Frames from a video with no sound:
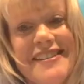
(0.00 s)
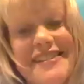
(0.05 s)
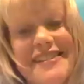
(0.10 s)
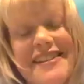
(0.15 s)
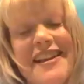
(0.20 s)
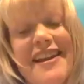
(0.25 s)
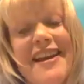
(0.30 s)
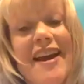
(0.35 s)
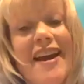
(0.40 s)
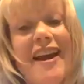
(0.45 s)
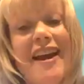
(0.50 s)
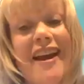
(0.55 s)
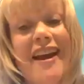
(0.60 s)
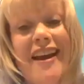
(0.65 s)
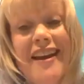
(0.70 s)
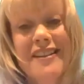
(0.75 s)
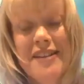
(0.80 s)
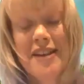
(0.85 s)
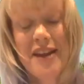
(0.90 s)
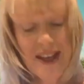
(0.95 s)

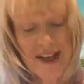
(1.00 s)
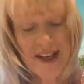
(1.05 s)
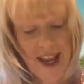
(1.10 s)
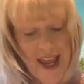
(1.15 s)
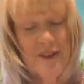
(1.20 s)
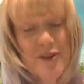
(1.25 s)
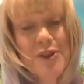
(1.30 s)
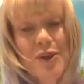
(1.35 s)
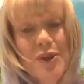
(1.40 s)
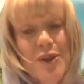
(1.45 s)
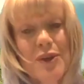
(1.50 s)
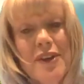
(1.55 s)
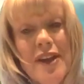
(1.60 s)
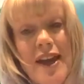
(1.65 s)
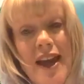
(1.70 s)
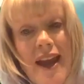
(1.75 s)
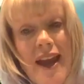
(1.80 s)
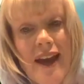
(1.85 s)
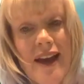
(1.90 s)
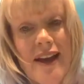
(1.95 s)
it certainly
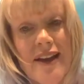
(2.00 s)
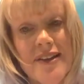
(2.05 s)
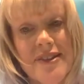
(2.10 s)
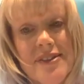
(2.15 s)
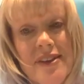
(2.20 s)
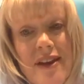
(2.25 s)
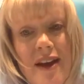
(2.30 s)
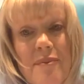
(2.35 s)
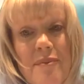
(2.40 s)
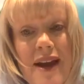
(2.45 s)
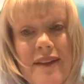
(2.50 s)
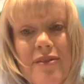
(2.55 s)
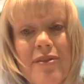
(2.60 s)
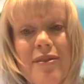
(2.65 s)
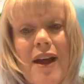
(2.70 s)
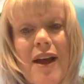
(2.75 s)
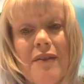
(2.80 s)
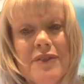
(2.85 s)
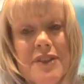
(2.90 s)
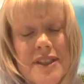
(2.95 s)
has. I
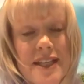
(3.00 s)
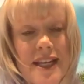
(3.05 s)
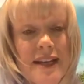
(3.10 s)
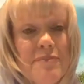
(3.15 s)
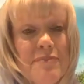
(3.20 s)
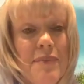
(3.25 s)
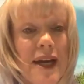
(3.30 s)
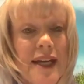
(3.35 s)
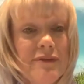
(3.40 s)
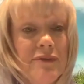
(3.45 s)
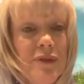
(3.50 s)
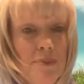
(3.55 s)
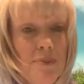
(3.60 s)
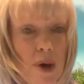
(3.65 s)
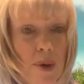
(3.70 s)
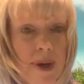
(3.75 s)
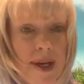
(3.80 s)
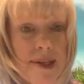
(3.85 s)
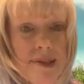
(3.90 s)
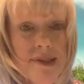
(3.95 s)
love to take mindful
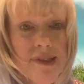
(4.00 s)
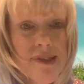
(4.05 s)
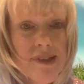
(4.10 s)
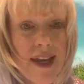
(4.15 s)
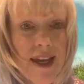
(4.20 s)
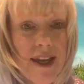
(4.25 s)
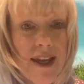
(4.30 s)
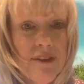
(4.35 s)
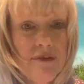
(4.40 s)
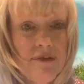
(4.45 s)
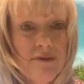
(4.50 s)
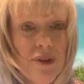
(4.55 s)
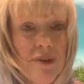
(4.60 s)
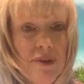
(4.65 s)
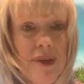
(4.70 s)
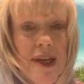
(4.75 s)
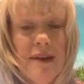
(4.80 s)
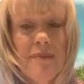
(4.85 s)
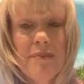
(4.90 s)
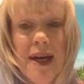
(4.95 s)
moments. And for
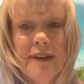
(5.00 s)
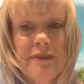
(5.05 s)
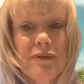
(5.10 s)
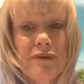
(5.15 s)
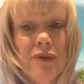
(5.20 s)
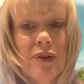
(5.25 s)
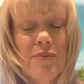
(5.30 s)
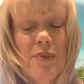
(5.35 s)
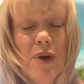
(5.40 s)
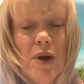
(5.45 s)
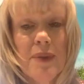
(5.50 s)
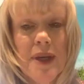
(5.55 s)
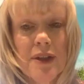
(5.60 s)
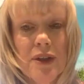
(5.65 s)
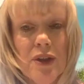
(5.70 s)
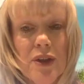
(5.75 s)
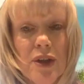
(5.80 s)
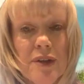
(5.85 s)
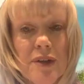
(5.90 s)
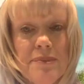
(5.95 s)
me, a mindful
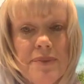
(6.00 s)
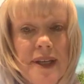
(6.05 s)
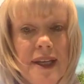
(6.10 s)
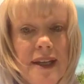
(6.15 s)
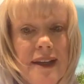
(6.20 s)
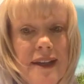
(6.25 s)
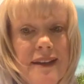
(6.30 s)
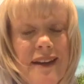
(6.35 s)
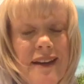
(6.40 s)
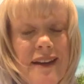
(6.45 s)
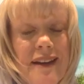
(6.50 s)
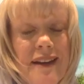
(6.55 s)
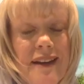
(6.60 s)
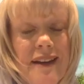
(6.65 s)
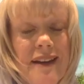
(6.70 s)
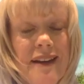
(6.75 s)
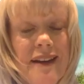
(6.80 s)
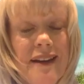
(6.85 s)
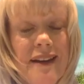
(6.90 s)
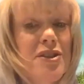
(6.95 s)
moment could be
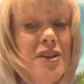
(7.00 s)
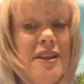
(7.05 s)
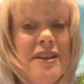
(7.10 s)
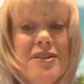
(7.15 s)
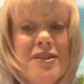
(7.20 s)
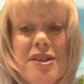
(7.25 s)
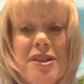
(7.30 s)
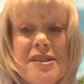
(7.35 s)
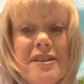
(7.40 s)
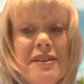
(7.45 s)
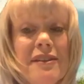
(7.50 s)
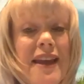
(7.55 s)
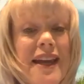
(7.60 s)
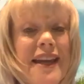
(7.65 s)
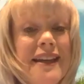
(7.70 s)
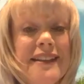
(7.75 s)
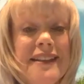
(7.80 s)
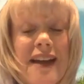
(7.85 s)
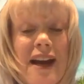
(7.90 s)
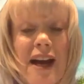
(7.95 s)
actually just
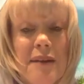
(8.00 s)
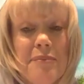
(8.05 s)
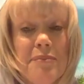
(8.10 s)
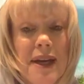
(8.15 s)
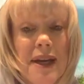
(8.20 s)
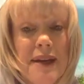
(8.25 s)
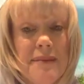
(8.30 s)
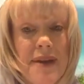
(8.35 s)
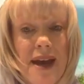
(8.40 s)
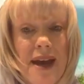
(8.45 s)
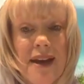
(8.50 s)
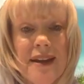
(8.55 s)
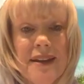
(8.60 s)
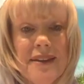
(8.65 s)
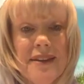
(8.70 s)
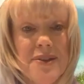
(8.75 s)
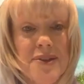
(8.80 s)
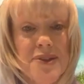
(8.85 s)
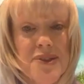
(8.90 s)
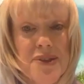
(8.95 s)
laying on my back
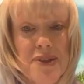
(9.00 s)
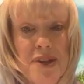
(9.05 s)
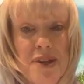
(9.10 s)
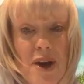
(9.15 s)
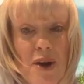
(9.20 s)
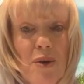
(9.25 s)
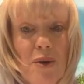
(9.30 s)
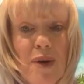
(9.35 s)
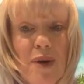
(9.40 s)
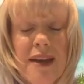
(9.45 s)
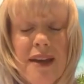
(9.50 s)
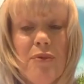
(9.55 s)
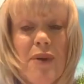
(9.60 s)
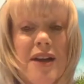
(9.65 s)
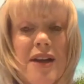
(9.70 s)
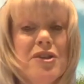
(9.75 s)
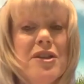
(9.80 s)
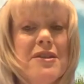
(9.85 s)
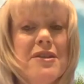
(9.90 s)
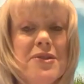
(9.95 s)
in the snow and
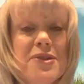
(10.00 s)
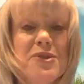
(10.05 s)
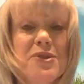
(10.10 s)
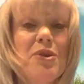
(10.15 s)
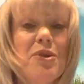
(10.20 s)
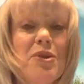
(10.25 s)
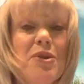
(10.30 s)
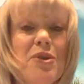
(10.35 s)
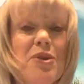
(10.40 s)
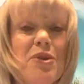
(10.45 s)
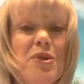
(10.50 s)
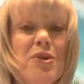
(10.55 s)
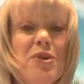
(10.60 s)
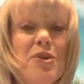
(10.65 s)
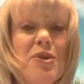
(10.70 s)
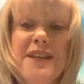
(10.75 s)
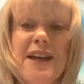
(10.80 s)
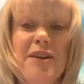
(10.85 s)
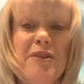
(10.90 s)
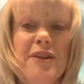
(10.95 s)
watching the snow fall
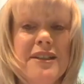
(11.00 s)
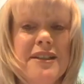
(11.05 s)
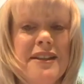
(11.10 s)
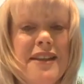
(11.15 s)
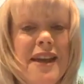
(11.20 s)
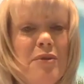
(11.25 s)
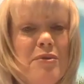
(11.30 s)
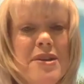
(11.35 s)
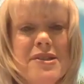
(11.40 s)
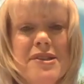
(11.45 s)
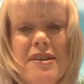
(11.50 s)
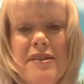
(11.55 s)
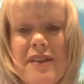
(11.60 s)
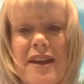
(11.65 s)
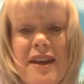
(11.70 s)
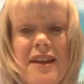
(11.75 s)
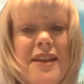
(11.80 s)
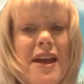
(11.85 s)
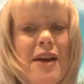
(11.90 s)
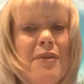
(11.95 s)
down. I did that
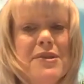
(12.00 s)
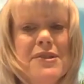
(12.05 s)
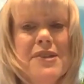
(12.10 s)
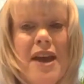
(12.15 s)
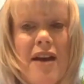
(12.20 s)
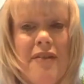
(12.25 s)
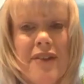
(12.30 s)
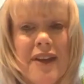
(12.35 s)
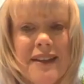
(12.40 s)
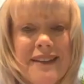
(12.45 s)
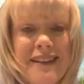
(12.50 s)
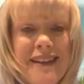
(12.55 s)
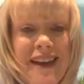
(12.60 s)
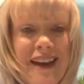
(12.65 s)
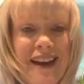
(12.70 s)
recently, and that was heaven.